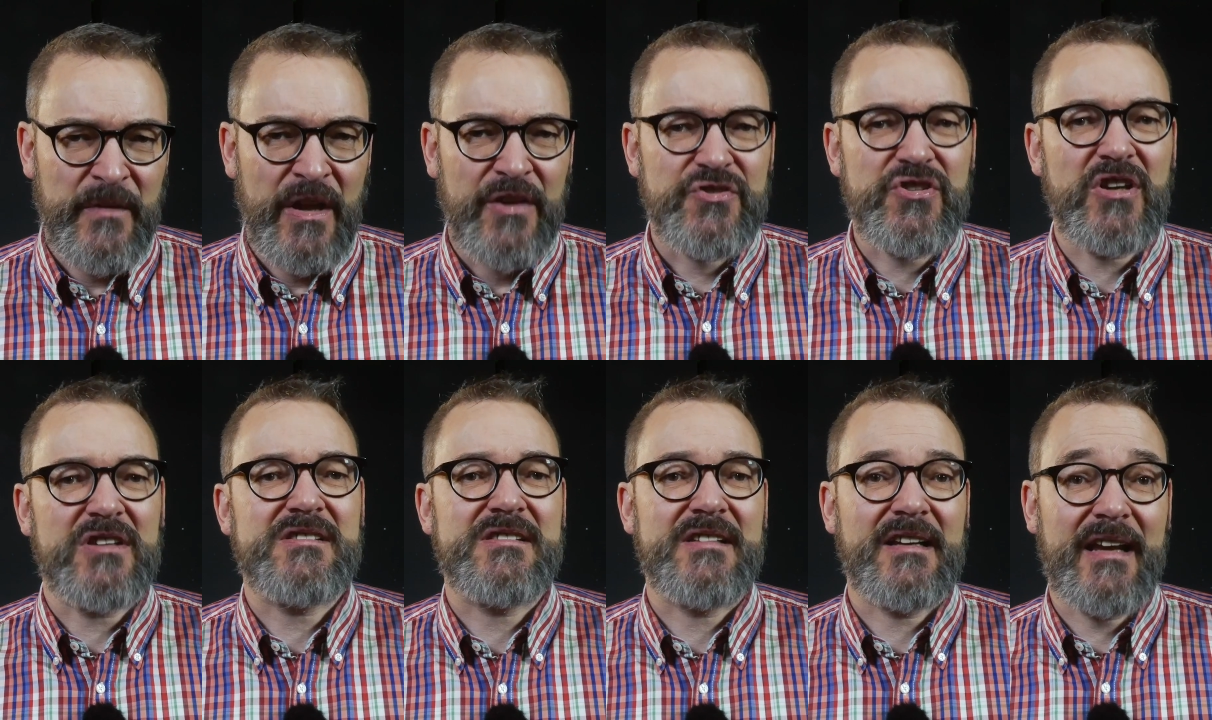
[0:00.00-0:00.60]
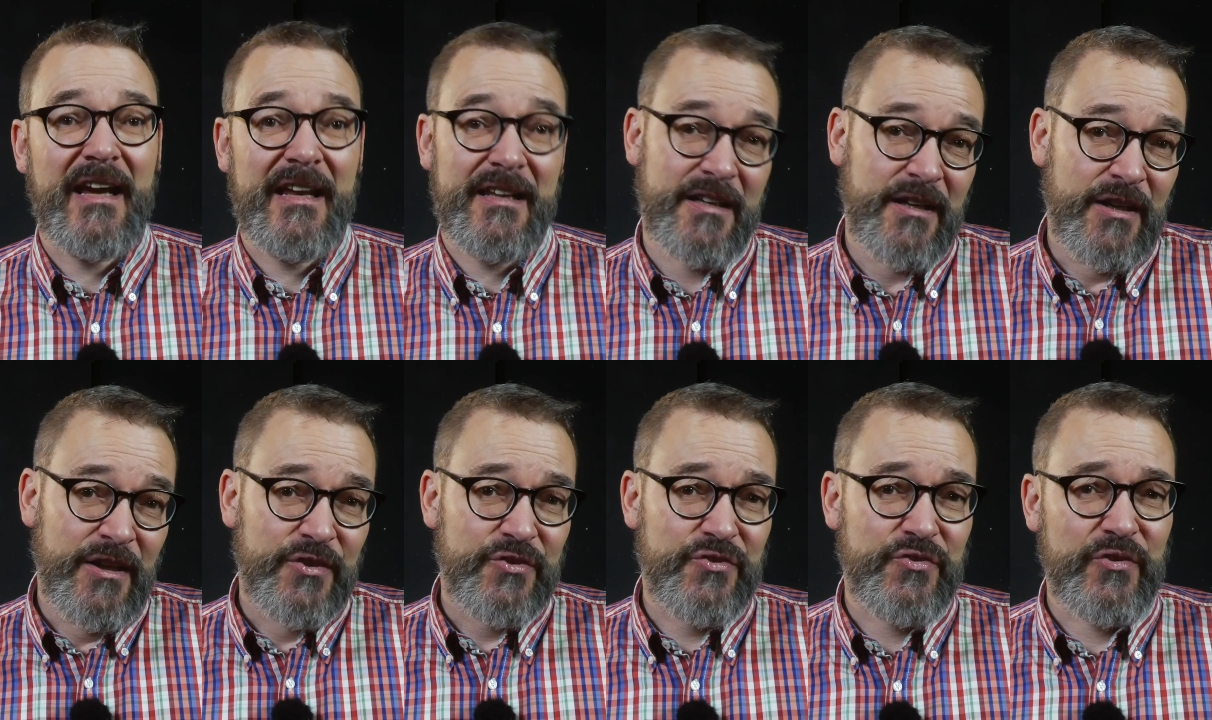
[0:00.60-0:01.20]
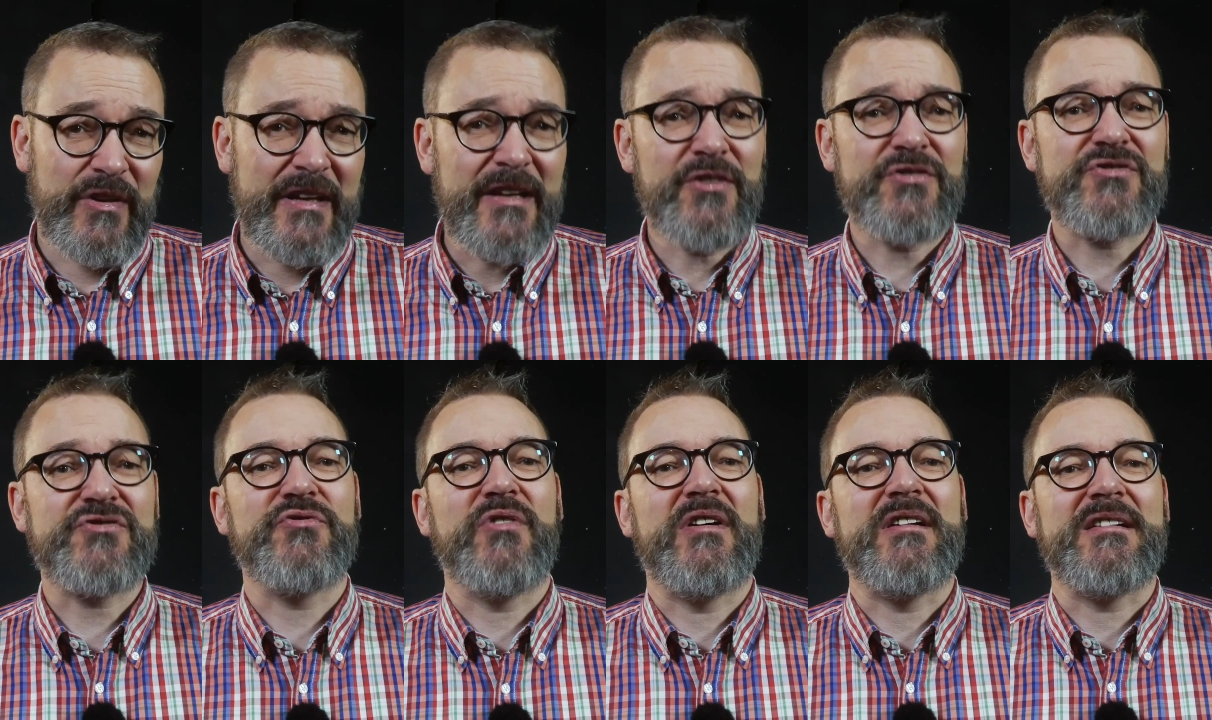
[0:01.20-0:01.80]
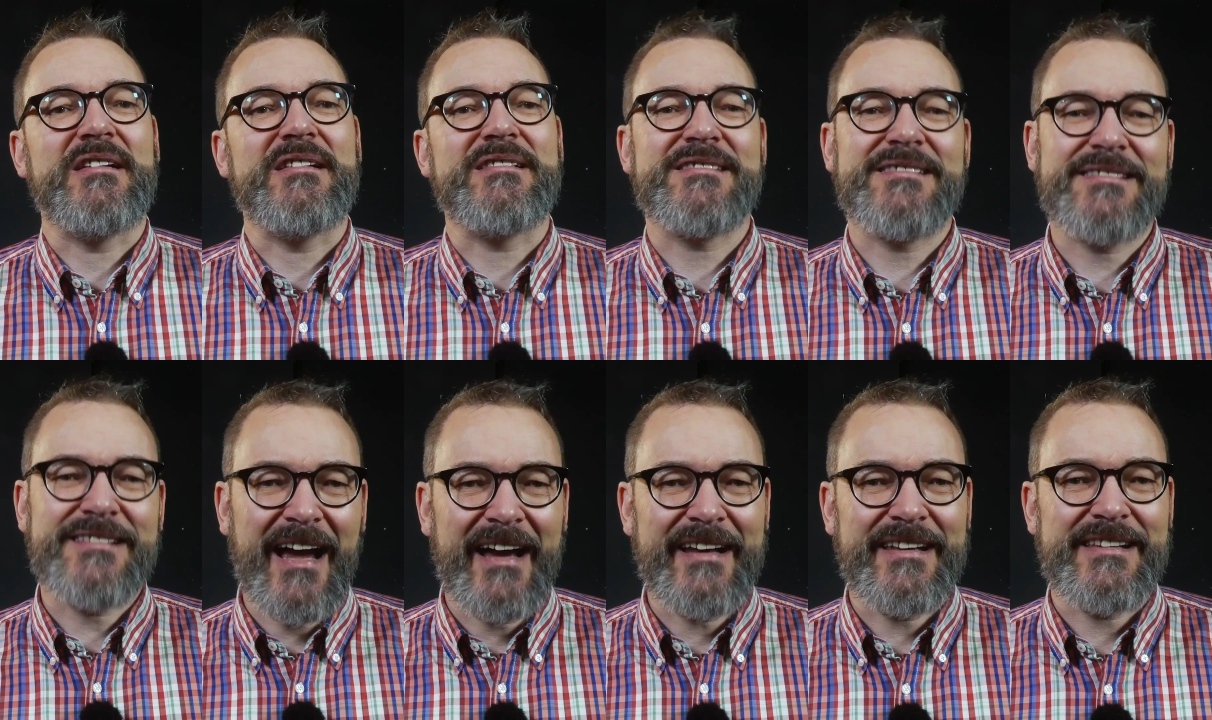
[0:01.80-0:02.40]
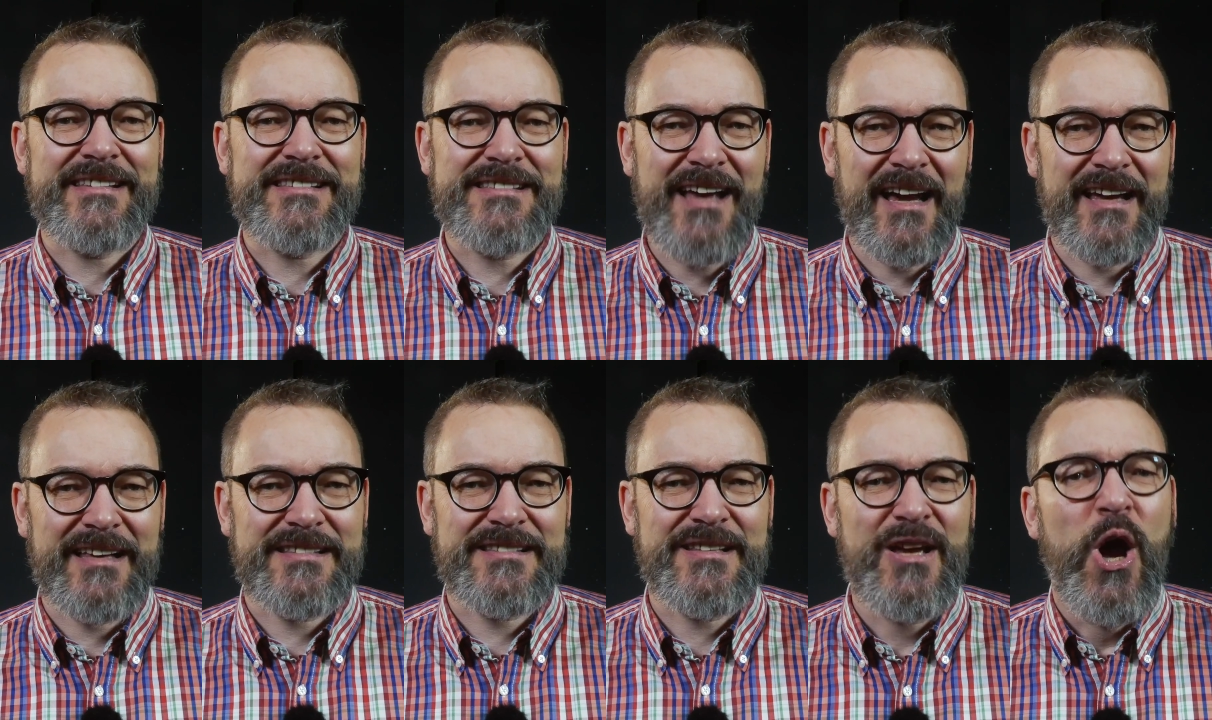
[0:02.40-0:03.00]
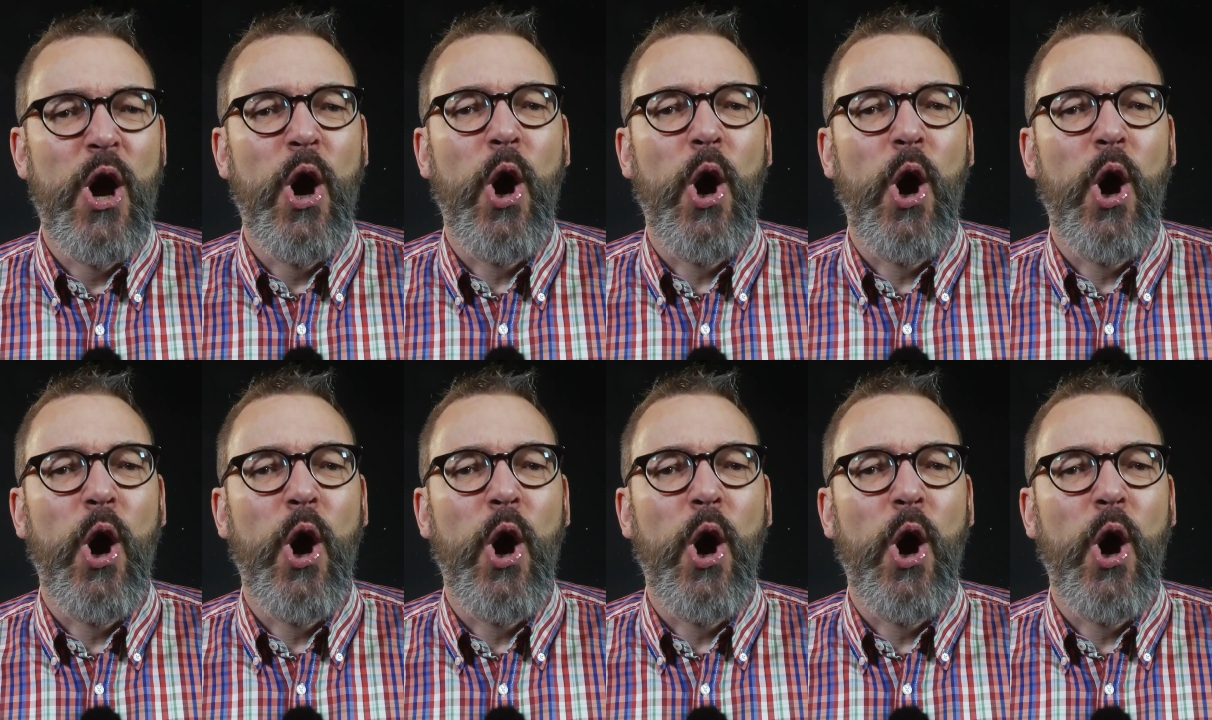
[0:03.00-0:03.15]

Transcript: Just again, to illustrate its tiny size,